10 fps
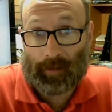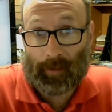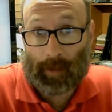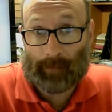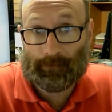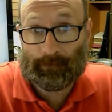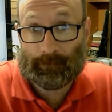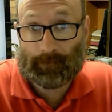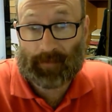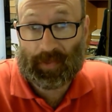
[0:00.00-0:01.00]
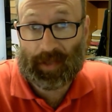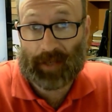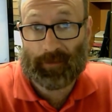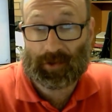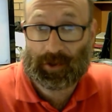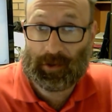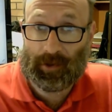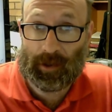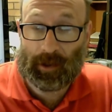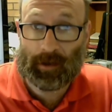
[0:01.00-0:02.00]
everyone. Thank you for
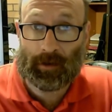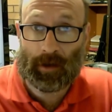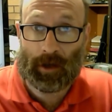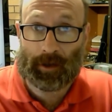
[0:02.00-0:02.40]
tuning in.